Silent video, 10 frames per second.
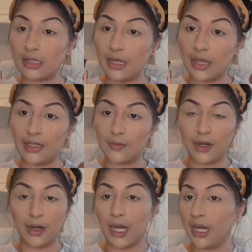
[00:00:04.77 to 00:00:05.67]
and it's
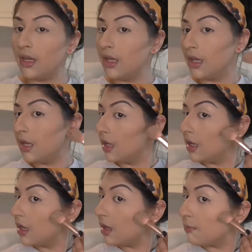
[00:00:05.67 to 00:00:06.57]
very
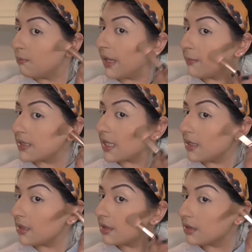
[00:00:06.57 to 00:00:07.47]

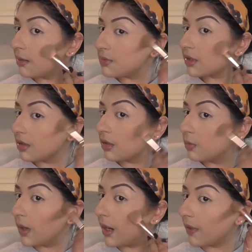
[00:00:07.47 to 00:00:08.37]
pigmented, so I'm just going, oh
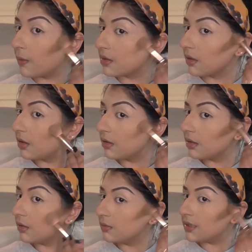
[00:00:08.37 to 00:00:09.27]
wow, that was a lot,
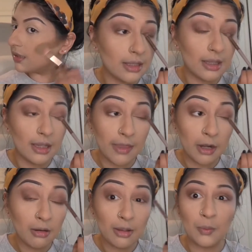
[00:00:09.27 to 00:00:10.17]
oh dear. They
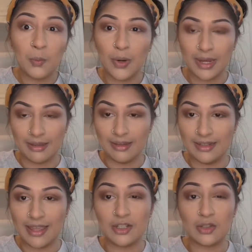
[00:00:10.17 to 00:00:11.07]
don't look
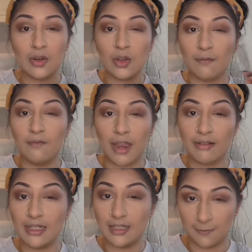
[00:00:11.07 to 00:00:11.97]
weird, they just look
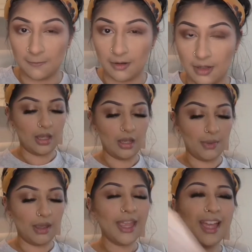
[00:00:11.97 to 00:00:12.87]
very different.
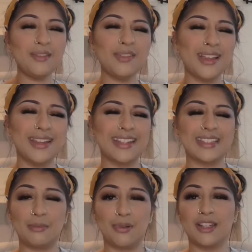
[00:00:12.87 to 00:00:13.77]
I have like
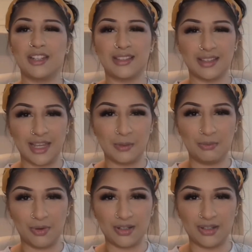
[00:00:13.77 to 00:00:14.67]
separation anxiety
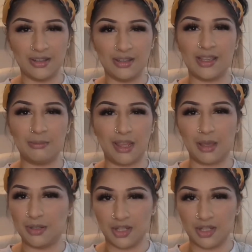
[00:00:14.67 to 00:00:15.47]
with brushes and makeup in